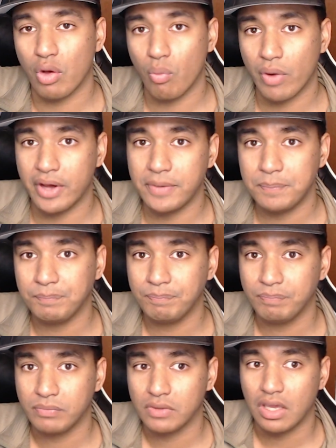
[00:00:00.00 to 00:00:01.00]
1
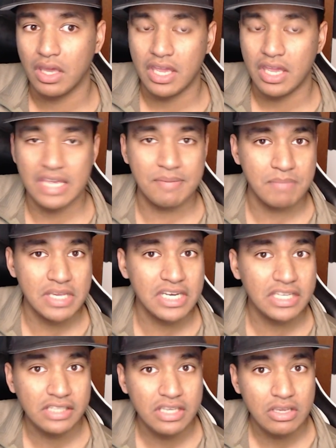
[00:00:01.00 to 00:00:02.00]

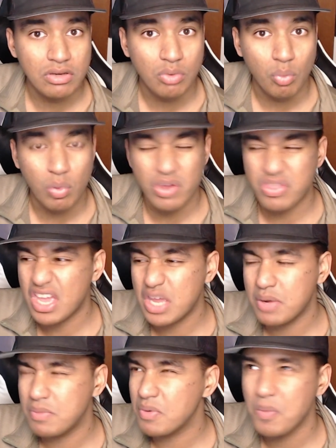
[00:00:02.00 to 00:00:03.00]
immediately.
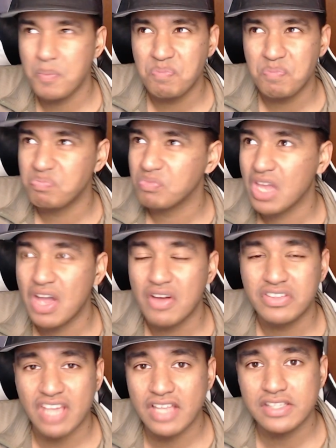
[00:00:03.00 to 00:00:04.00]
Within
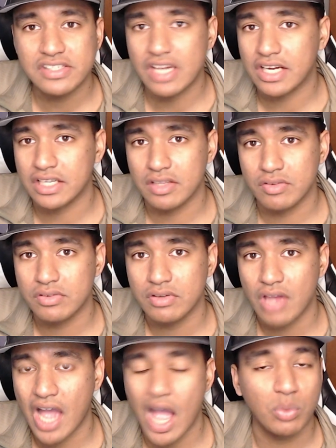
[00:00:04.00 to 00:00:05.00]
10 seconds,
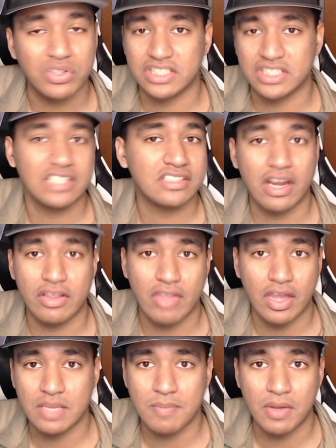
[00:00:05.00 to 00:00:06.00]
I was kicked out of
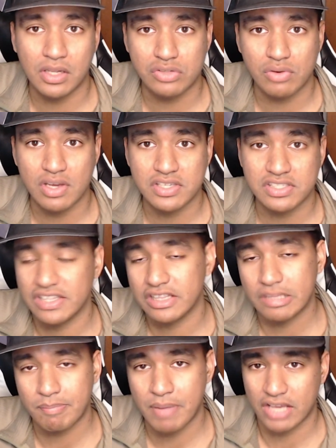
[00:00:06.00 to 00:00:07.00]
that email address saying that
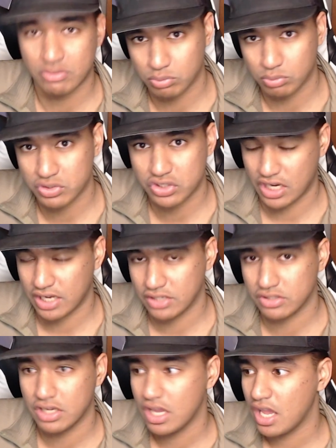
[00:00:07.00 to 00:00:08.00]
the password was
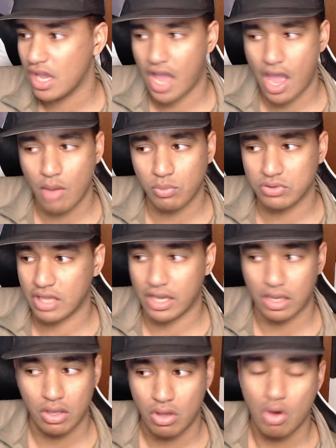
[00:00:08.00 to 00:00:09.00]
changed. I was like,
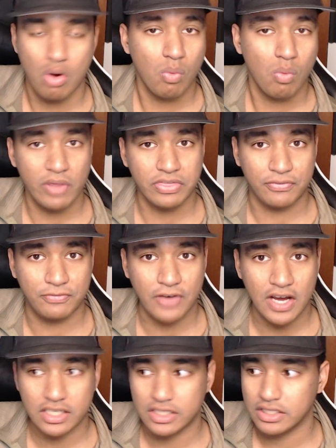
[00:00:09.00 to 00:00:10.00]
what the
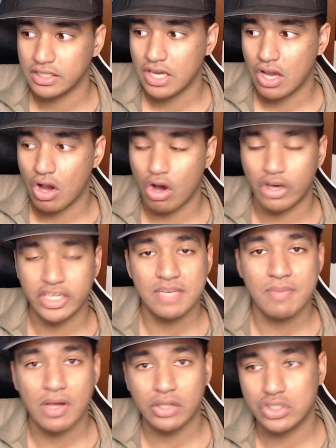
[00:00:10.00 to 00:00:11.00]
fuck? On
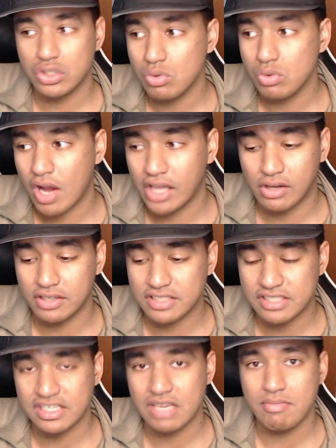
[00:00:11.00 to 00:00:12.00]
email 2, I logged
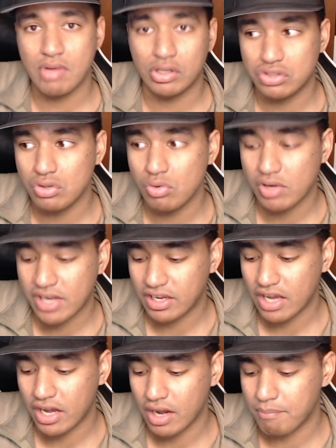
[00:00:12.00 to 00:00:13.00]
into email 2 and I
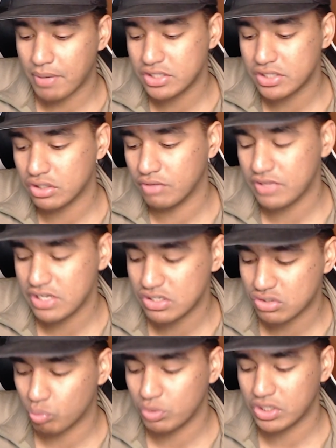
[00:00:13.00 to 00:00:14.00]
got a bunch of
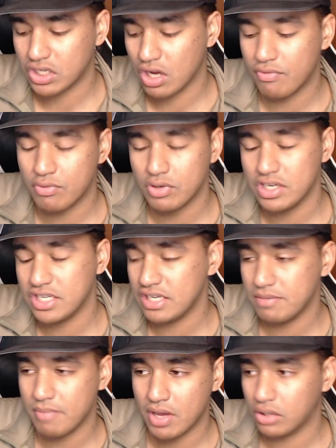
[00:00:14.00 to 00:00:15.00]
these recovery
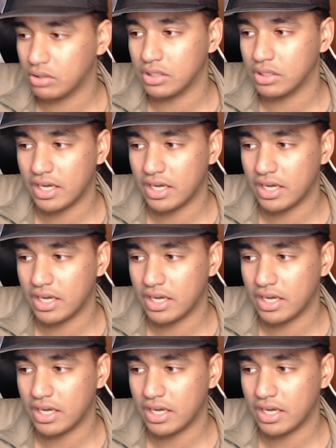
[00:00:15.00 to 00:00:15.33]
email